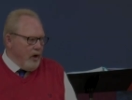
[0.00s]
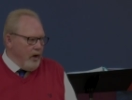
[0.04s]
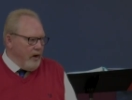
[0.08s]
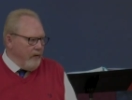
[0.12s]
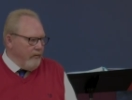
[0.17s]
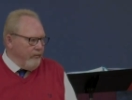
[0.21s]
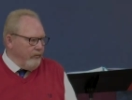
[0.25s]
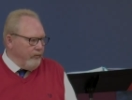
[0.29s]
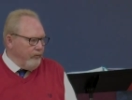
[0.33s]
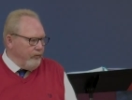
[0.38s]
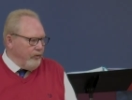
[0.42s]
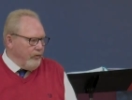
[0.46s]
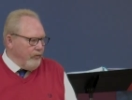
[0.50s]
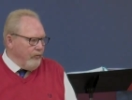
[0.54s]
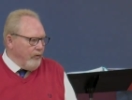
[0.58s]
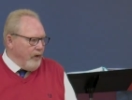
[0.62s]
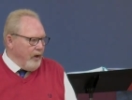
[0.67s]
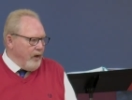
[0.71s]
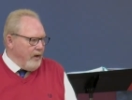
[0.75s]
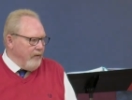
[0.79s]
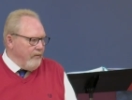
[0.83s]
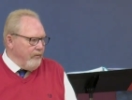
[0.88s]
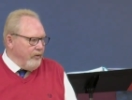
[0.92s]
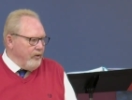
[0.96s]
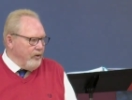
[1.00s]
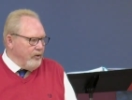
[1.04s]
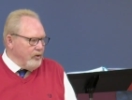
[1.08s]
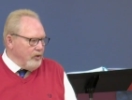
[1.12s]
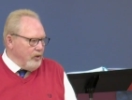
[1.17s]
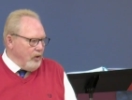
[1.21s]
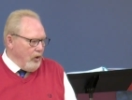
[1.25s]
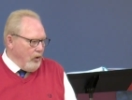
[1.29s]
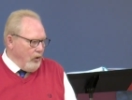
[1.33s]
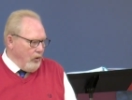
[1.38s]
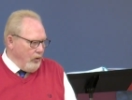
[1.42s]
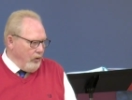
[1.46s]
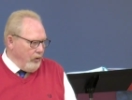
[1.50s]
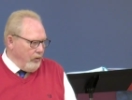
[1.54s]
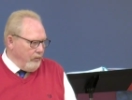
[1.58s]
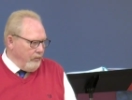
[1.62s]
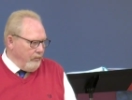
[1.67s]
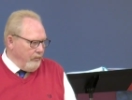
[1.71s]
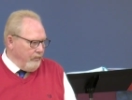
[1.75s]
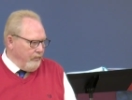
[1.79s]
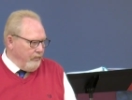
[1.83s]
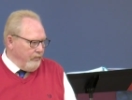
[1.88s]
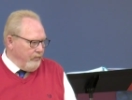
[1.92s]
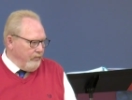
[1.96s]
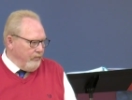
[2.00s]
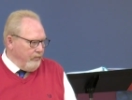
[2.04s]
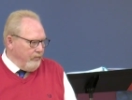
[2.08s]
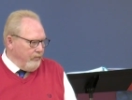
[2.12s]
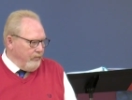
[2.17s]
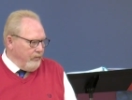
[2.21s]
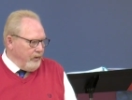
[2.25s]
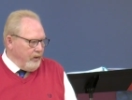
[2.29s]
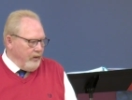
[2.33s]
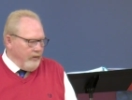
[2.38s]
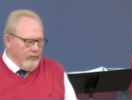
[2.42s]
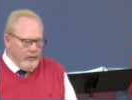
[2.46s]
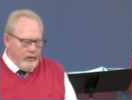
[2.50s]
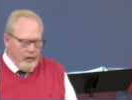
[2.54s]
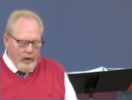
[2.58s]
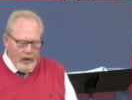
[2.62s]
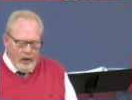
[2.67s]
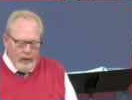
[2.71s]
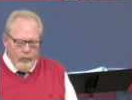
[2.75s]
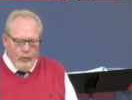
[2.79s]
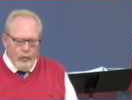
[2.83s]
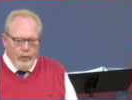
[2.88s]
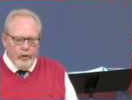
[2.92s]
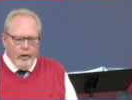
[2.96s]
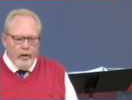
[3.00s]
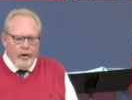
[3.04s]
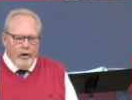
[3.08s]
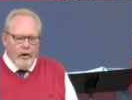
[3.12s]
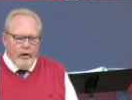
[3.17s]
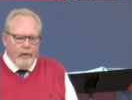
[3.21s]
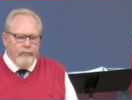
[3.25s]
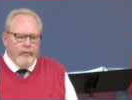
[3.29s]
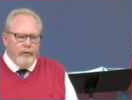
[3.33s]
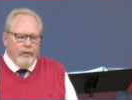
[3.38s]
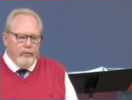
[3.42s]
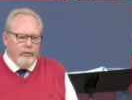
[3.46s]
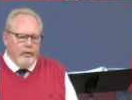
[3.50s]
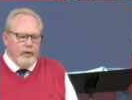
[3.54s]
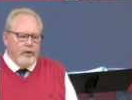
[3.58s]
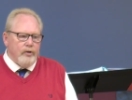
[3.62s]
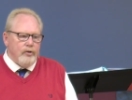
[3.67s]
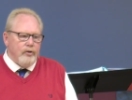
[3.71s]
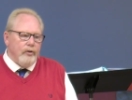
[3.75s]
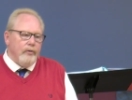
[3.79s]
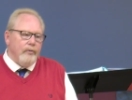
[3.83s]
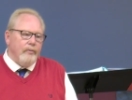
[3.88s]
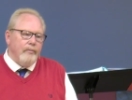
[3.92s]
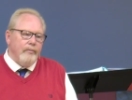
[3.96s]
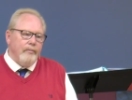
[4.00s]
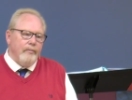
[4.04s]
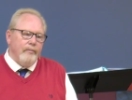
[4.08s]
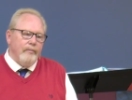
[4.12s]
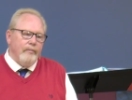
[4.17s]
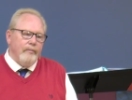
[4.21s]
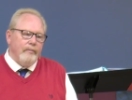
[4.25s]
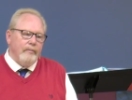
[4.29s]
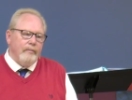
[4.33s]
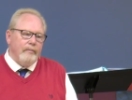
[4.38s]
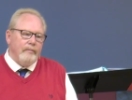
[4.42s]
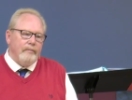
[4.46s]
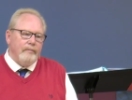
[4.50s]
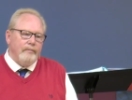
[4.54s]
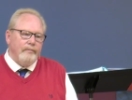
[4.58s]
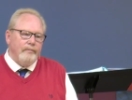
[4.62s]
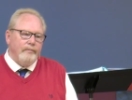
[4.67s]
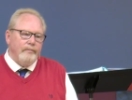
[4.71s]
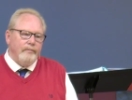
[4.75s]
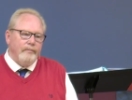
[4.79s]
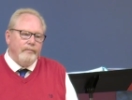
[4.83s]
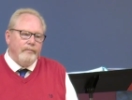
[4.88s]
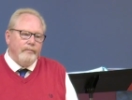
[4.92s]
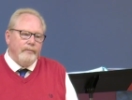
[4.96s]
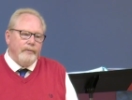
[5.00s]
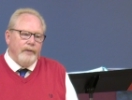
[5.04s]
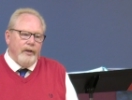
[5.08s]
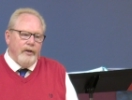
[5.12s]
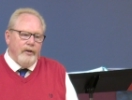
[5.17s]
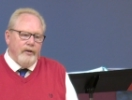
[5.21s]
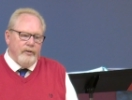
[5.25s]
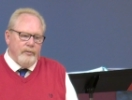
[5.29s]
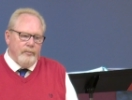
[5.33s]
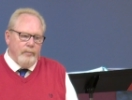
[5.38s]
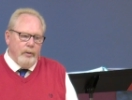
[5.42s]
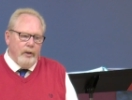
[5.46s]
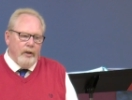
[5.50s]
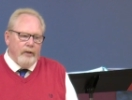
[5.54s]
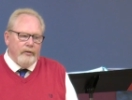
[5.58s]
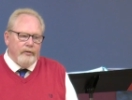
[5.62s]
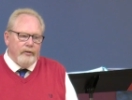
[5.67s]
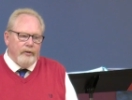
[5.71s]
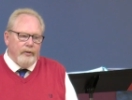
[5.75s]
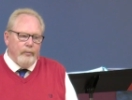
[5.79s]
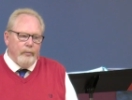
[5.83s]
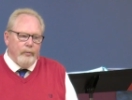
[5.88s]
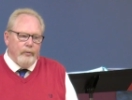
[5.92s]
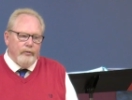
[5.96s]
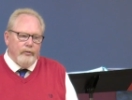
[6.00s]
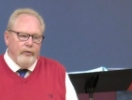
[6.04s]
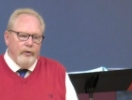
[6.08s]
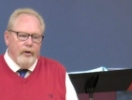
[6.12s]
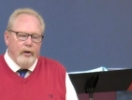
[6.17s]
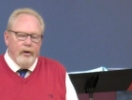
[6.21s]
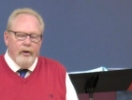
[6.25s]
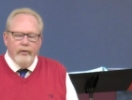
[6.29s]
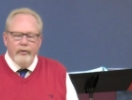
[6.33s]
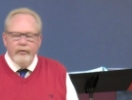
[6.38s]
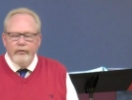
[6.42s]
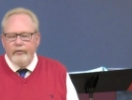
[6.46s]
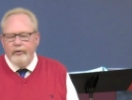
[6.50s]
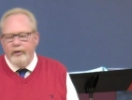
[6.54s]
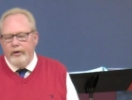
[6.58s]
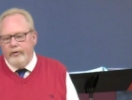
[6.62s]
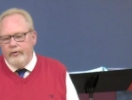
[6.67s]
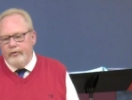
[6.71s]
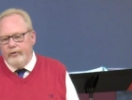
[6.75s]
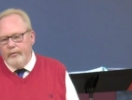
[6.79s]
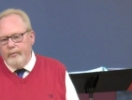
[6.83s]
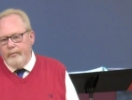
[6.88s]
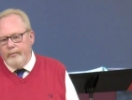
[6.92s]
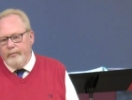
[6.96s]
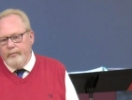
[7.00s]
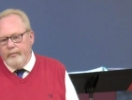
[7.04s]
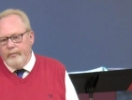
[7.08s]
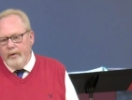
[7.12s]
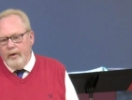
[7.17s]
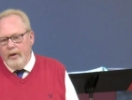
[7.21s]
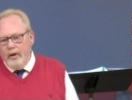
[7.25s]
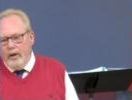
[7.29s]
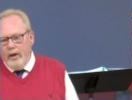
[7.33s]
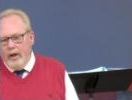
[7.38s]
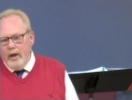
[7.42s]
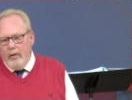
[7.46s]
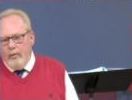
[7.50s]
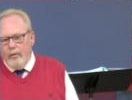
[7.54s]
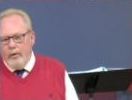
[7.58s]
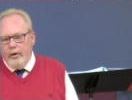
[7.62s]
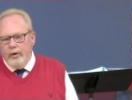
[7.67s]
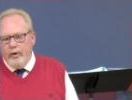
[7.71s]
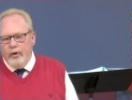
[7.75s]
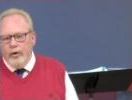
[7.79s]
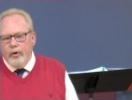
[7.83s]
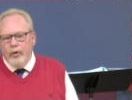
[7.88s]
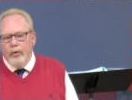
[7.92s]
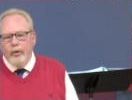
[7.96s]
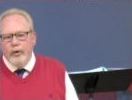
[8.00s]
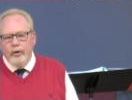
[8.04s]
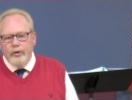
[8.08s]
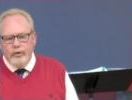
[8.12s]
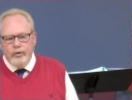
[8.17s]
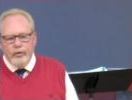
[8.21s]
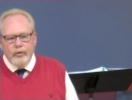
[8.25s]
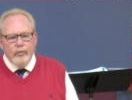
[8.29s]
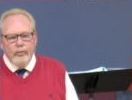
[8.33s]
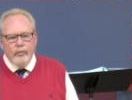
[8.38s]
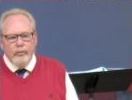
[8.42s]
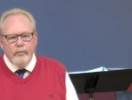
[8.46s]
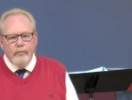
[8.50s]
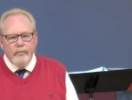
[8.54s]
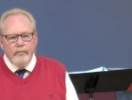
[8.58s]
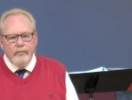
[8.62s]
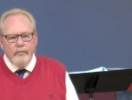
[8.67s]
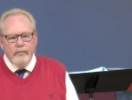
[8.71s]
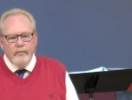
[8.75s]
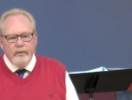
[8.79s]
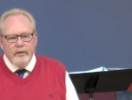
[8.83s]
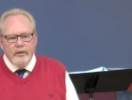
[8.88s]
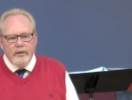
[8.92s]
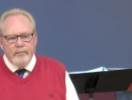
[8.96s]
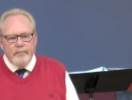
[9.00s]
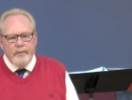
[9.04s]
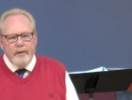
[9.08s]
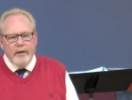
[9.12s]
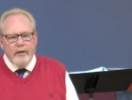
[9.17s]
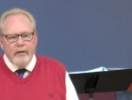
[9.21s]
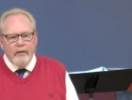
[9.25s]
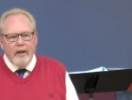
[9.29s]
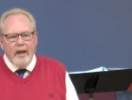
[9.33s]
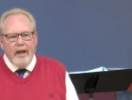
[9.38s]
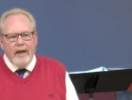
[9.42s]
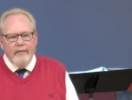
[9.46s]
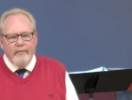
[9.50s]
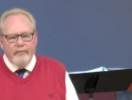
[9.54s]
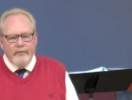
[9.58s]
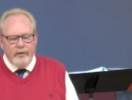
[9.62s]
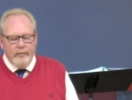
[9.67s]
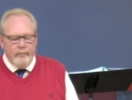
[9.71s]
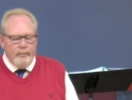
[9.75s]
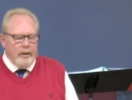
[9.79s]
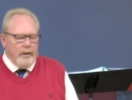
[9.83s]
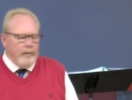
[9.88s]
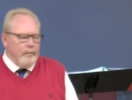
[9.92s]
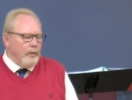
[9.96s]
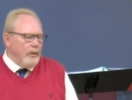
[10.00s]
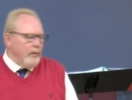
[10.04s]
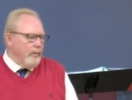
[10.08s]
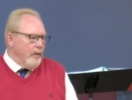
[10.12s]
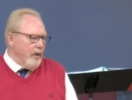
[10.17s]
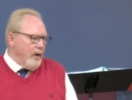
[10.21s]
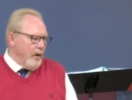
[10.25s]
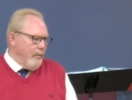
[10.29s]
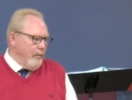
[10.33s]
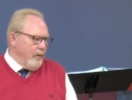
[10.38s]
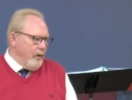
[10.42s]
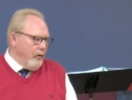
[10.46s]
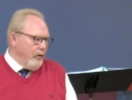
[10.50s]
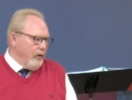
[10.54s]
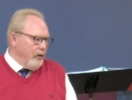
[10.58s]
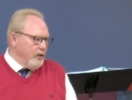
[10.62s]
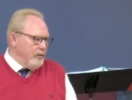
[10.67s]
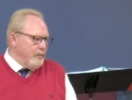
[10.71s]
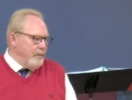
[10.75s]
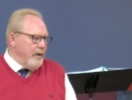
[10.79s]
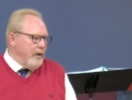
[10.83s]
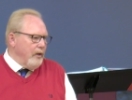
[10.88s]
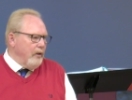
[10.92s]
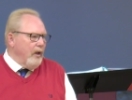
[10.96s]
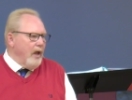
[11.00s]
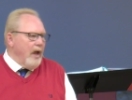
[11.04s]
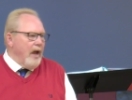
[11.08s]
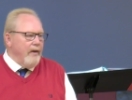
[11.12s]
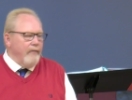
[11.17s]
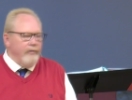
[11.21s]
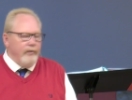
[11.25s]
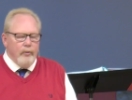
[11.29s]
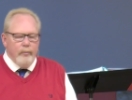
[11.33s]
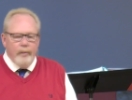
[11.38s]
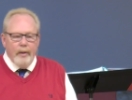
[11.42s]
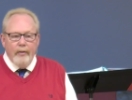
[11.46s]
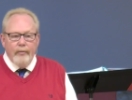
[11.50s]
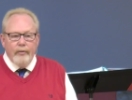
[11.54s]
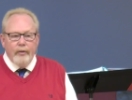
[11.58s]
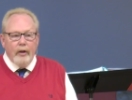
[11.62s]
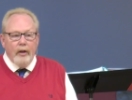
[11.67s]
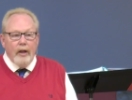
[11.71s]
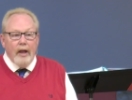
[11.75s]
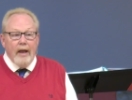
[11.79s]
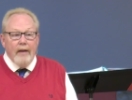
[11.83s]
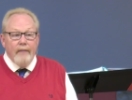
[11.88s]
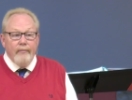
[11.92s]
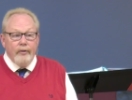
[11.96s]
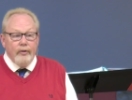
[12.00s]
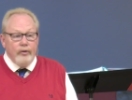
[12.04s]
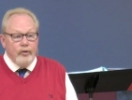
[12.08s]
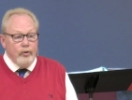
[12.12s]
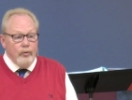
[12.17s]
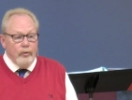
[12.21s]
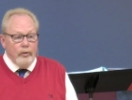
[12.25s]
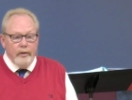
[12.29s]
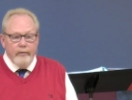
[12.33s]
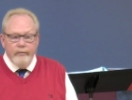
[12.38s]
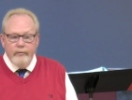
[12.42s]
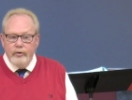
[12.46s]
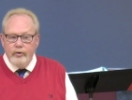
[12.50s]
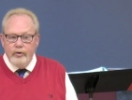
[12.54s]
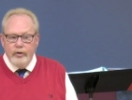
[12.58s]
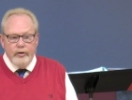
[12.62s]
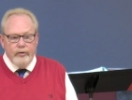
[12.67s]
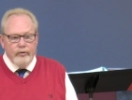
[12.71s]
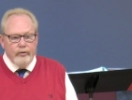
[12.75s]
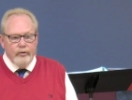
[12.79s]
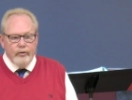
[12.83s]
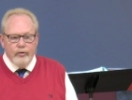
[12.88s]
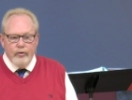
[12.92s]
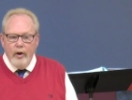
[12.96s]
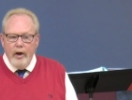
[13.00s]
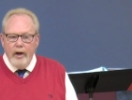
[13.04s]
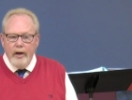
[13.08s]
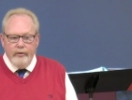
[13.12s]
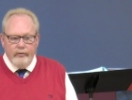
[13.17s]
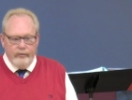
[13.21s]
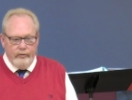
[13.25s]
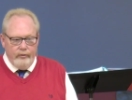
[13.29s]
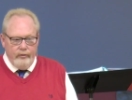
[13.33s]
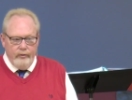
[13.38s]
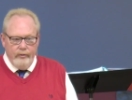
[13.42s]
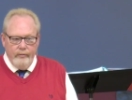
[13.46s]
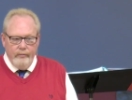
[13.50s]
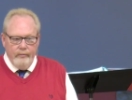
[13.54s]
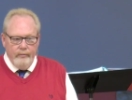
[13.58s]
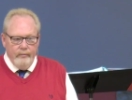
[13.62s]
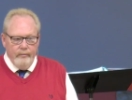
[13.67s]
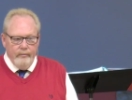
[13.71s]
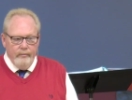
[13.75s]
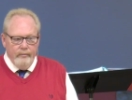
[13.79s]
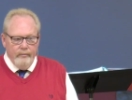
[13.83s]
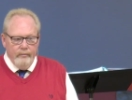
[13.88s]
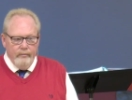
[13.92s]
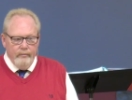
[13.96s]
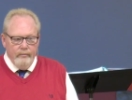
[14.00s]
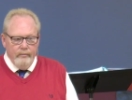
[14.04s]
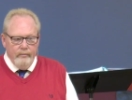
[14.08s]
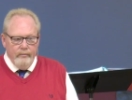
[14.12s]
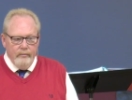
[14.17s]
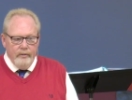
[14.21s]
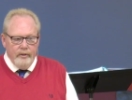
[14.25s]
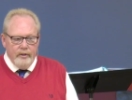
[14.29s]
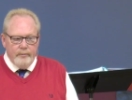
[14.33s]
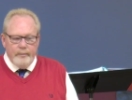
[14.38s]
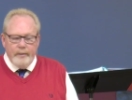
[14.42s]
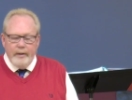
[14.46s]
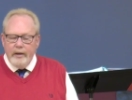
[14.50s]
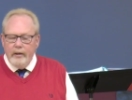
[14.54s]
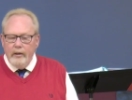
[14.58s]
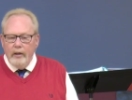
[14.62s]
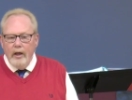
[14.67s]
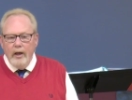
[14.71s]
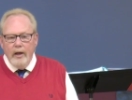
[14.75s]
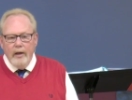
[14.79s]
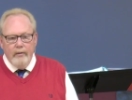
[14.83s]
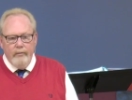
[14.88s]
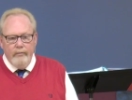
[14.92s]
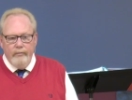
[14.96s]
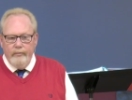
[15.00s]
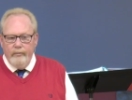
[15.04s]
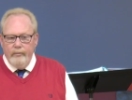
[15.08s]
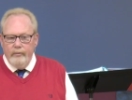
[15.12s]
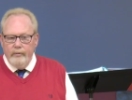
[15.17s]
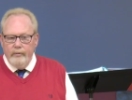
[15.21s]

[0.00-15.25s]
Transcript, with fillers: not have survived this long if God were not our foundation and his blessing was not on this nation. I want to encourage you. Speak life to people about America. Speak life about the life that you live in Jesus Christ. Speak love.